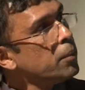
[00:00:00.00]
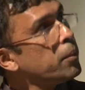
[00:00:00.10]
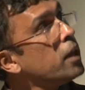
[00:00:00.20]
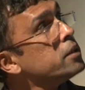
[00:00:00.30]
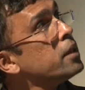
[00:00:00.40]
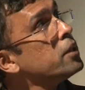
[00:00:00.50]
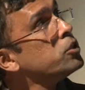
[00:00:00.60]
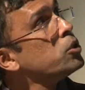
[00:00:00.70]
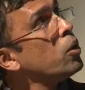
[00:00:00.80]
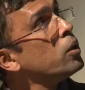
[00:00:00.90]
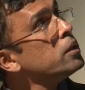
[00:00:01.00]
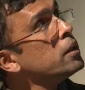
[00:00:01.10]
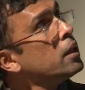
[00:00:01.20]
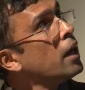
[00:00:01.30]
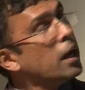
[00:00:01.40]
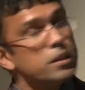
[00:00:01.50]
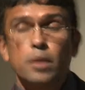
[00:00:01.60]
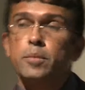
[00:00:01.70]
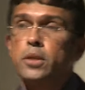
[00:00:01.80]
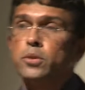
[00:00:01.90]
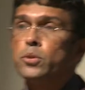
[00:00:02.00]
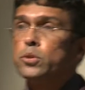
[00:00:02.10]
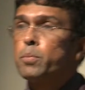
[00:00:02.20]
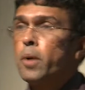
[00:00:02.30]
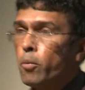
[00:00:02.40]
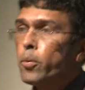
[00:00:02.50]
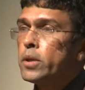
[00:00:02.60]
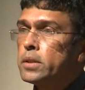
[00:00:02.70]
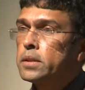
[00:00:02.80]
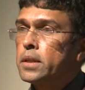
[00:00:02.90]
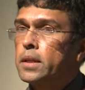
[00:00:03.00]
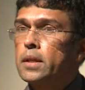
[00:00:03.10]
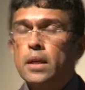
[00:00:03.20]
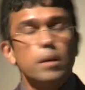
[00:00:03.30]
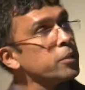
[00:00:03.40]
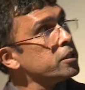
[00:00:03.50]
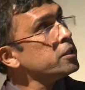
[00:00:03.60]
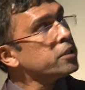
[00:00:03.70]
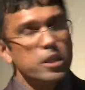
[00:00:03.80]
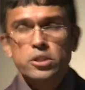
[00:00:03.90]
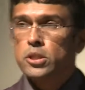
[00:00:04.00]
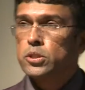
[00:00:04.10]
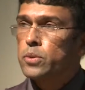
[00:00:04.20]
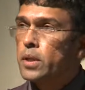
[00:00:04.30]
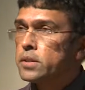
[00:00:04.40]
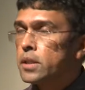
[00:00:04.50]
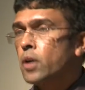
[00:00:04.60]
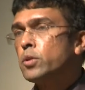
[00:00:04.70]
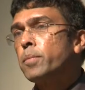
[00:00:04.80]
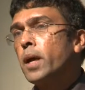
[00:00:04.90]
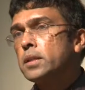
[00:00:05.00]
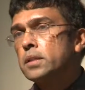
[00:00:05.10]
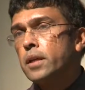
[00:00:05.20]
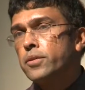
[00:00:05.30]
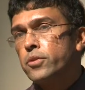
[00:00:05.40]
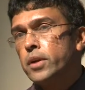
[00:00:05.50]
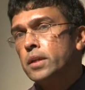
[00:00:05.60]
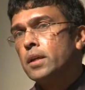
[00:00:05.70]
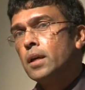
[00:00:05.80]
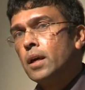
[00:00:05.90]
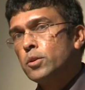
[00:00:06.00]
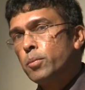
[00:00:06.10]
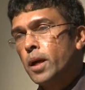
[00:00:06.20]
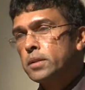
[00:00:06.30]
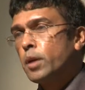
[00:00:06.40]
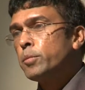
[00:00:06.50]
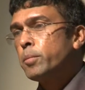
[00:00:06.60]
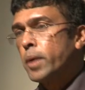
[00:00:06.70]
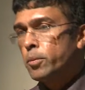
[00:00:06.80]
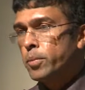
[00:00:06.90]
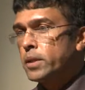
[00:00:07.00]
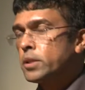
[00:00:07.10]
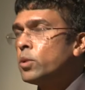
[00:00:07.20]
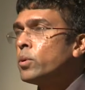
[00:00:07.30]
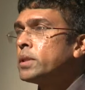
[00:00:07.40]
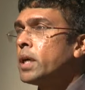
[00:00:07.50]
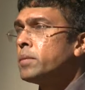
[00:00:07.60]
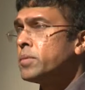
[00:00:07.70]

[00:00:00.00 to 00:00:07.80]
plants and so on. And sometimes use PowerPoint presentations to really see how the plant is entering, how the plants are being manipulated over time.